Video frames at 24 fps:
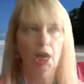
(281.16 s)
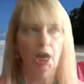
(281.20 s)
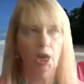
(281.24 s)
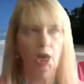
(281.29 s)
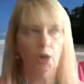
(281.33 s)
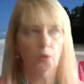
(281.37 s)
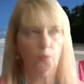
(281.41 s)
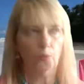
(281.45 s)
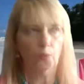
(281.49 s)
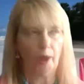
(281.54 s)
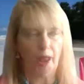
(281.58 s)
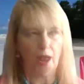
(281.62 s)

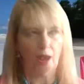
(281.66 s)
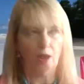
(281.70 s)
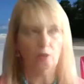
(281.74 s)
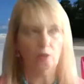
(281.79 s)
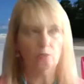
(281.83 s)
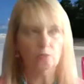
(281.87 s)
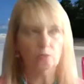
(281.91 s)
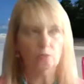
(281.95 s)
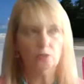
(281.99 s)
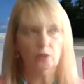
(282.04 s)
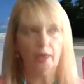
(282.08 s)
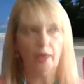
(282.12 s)

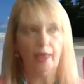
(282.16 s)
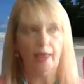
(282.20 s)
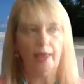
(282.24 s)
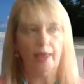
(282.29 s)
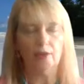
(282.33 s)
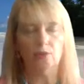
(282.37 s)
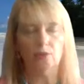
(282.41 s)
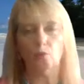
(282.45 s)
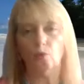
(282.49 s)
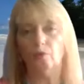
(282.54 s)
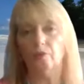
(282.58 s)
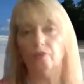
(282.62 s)
around,
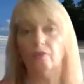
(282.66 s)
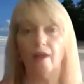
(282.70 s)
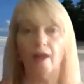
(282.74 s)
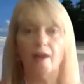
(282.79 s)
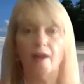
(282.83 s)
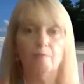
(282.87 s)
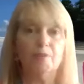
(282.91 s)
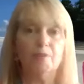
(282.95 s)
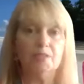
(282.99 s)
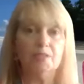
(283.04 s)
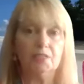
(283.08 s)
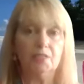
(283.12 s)
and or there
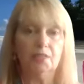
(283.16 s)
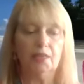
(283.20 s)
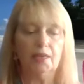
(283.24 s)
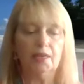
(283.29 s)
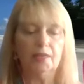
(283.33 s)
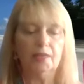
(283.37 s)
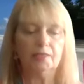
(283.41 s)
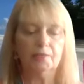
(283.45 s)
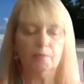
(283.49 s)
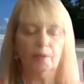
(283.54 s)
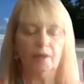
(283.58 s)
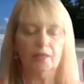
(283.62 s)
have been
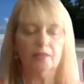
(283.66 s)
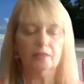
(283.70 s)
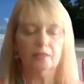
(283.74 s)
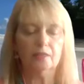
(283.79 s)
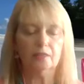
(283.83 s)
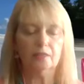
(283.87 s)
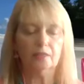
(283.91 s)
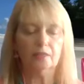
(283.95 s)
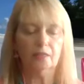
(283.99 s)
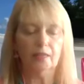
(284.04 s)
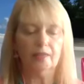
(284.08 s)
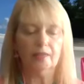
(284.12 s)
delays. Many of
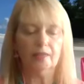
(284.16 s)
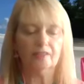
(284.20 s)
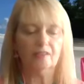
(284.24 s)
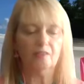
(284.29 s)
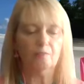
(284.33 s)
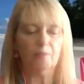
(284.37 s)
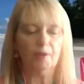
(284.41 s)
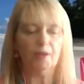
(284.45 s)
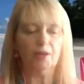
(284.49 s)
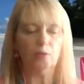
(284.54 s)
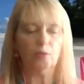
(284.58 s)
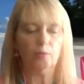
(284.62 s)
the delays
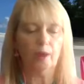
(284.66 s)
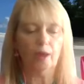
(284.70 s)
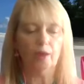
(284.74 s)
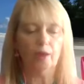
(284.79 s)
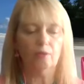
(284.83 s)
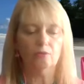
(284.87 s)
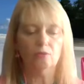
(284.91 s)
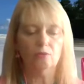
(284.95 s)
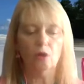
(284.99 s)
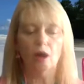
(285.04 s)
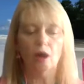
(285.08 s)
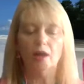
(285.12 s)
have been
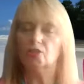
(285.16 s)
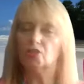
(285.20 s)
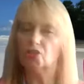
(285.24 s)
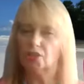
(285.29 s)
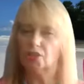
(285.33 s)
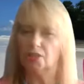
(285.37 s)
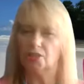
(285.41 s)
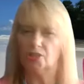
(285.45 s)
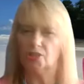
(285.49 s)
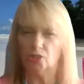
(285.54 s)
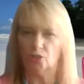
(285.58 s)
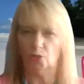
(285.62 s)
around, not
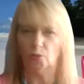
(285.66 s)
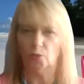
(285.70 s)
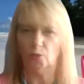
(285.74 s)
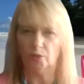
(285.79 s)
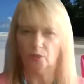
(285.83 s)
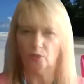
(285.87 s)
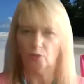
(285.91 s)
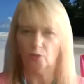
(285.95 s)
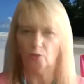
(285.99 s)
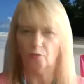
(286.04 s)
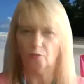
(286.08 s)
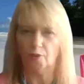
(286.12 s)
just you
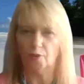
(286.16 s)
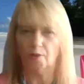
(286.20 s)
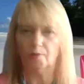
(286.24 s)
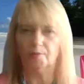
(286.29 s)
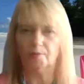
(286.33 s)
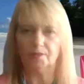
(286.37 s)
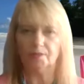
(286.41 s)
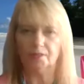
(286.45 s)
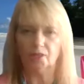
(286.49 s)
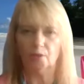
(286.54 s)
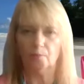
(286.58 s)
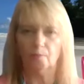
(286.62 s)
and your
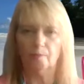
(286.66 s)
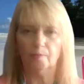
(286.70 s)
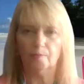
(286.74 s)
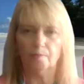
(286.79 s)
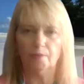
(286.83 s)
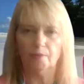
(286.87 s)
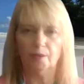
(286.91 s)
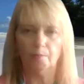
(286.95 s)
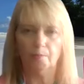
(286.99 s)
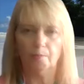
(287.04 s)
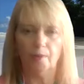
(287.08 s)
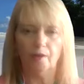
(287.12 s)
frequency or
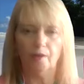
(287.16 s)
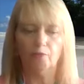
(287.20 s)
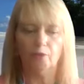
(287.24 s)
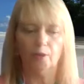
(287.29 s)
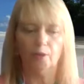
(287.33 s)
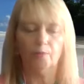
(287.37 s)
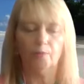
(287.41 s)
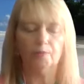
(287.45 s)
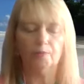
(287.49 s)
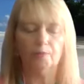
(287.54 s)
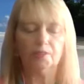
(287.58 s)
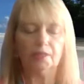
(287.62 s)
me and my
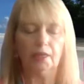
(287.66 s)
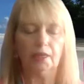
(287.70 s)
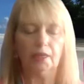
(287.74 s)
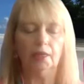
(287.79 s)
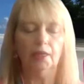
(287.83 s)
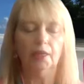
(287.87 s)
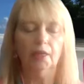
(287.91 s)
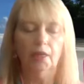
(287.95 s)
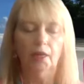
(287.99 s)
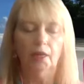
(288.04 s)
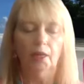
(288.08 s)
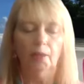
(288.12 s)

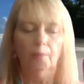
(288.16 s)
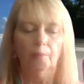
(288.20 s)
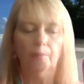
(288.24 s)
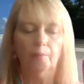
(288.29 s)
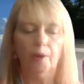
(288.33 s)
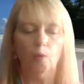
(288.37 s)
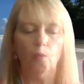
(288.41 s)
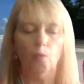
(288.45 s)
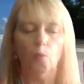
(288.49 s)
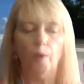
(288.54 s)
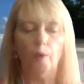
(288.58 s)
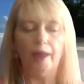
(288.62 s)
frequency,
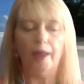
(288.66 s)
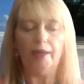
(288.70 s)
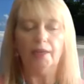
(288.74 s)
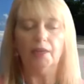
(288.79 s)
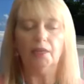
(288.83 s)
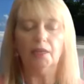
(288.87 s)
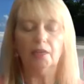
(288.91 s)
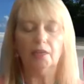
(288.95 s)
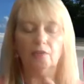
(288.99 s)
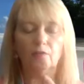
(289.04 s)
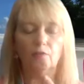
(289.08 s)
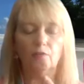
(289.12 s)
but
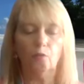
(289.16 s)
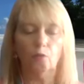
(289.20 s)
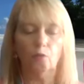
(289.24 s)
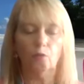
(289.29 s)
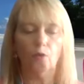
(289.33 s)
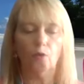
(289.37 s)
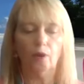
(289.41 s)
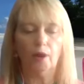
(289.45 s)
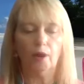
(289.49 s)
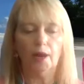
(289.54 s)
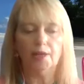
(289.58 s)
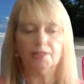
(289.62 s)
waiting
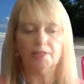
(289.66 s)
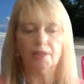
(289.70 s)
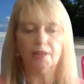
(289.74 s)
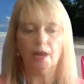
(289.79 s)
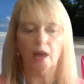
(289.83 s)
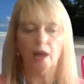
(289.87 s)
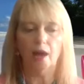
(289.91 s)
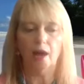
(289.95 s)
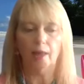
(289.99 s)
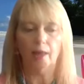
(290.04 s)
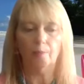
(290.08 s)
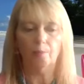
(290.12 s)
for a
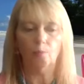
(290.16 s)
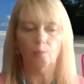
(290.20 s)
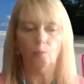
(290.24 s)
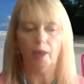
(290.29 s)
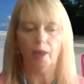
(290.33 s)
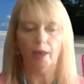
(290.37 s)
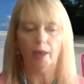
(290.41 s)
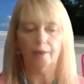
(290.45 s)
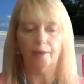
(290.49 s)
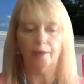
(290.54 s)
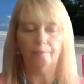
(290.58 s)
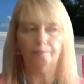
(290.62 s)
time
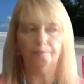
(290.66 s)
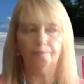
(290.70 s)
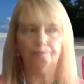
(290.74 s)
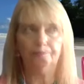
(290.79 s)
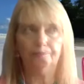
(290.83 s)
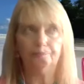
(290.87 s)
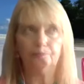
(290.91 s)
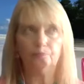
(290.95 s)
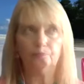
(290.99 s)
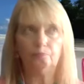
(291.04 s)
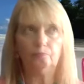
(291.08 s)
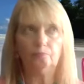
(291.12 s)
when
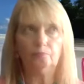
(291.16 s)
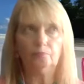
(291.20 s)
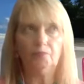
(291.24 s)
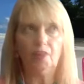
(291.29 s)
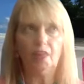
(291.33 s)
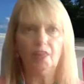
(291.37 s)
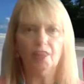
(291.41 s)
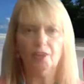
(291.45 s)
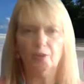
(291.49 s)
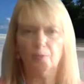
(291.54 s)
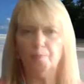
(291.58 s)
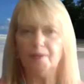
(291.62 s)

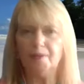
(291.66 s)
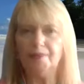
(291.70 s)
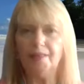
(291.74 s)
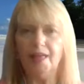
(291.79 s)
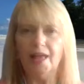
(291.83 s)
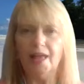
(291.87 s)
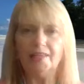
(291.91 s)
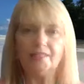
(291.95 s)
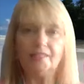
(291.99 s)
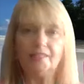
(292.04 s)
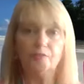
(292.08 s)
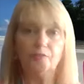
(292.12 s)
there'd be
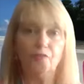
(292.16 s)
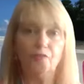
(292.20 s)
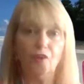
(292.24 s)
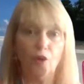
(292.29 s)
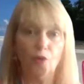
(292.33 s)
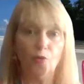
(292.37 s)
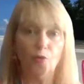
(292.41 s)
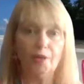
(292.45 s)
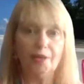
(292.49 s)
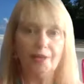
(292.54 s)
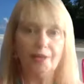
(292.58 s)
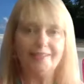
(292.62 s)
less
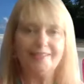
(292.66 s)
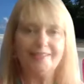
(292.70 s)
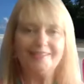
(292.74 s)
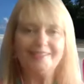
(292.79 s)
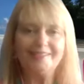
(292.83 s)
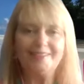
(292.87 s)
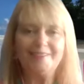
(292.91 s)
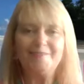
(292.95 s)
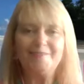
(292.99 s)
focus